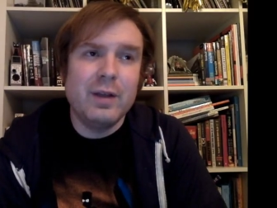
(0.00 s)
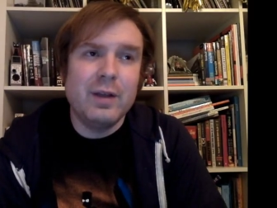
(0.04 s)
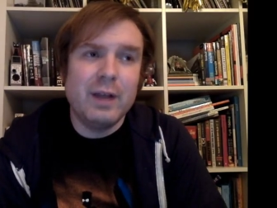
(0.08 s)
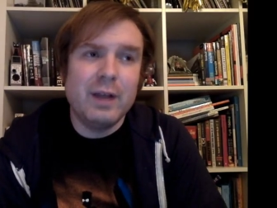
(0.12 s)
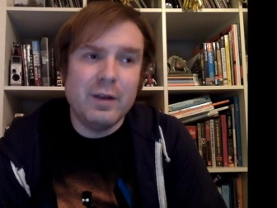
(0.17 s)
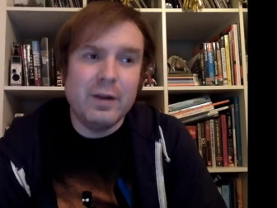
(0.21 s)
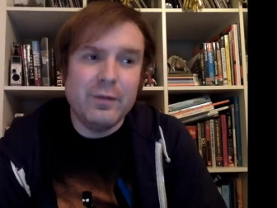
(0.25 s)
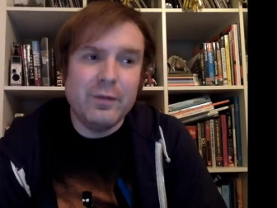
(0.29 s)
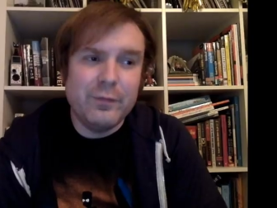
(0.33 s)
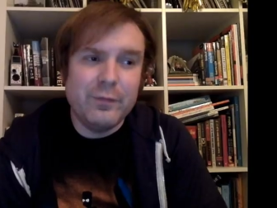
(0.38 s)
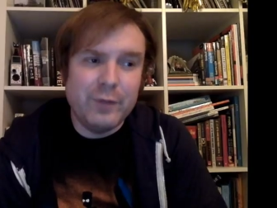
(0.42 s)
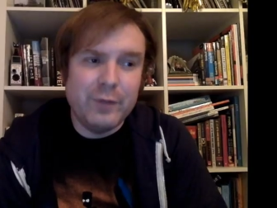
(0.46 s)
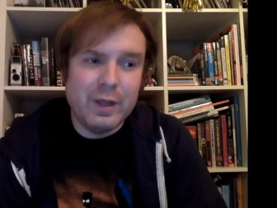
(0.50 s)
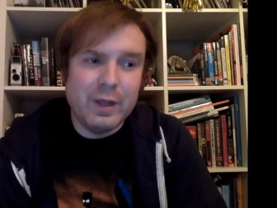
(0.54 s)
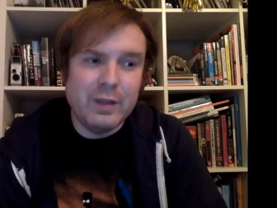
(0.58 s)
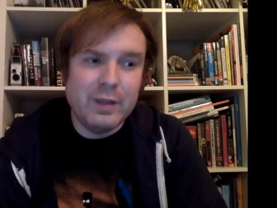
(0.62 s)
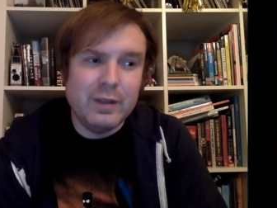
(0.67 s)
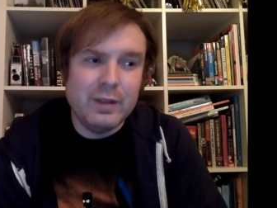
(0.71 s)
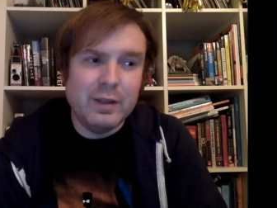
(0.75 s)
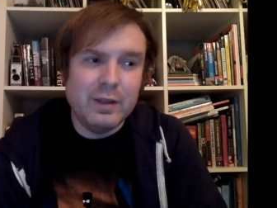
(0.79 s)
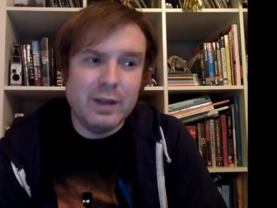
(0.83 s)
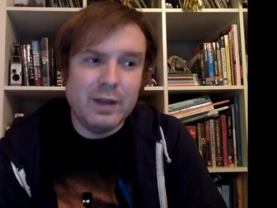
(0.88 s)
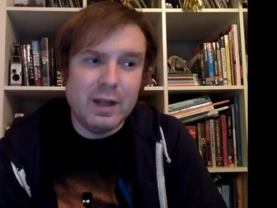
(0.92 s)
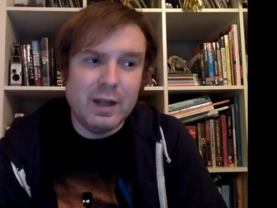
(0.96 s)
kind of
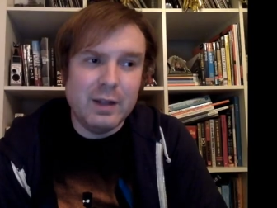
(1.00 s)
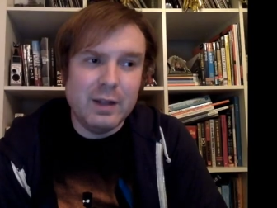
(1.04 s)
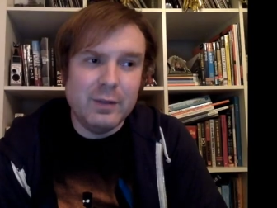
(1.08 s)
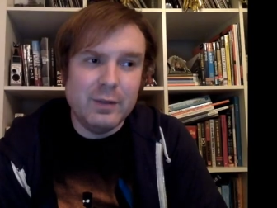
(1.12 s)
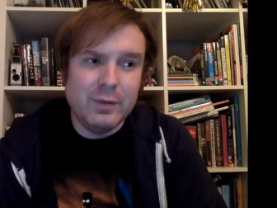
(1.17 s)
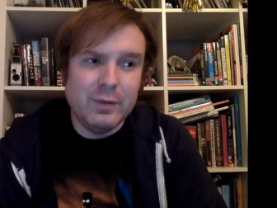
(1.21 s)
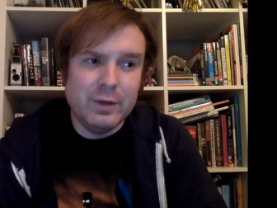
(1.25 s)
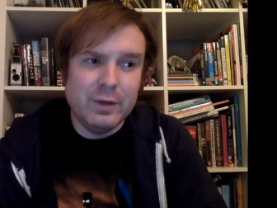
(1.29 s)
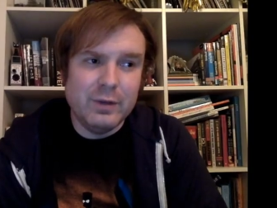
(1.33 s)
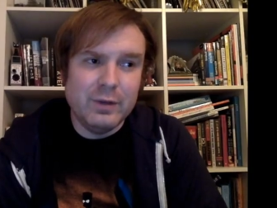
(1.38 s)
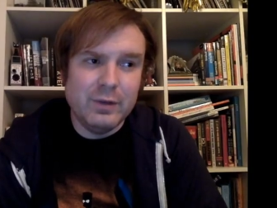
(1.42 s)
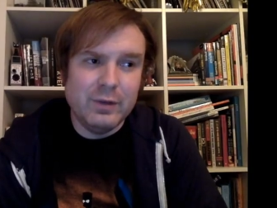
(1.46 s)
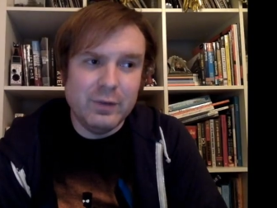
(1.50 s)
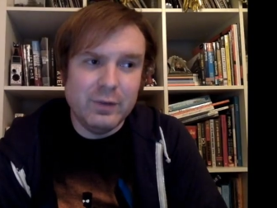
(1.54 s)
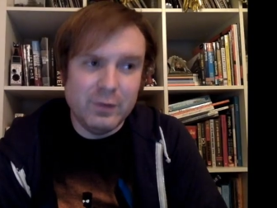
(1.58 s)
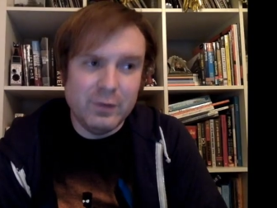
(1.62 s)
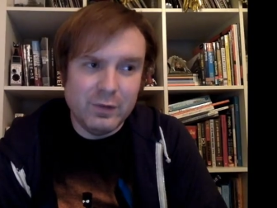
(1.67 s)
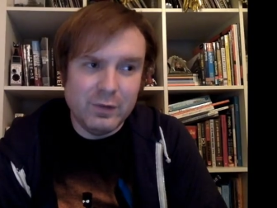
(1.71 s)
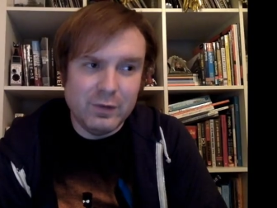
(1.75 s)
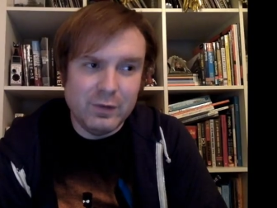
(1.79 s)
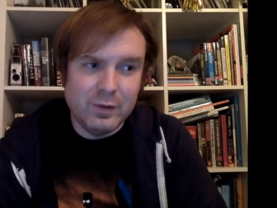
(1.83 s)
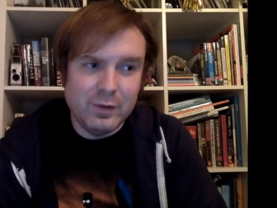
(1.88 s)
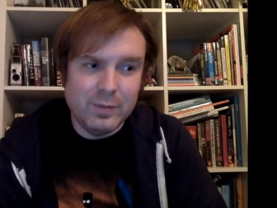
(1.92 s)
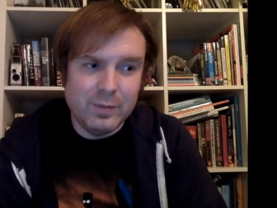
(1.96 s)
faith in Hollywood as a
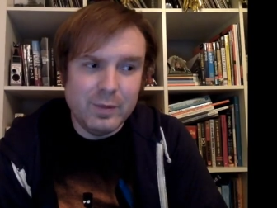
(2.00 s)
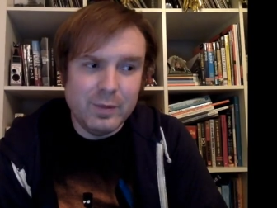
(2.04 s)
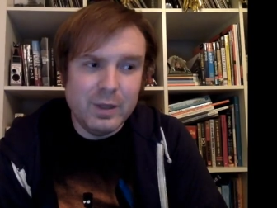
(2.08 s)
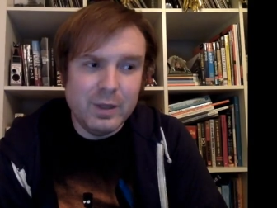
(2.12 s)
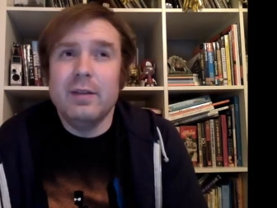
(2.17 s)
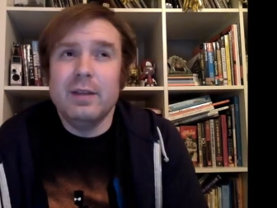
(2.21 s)
system.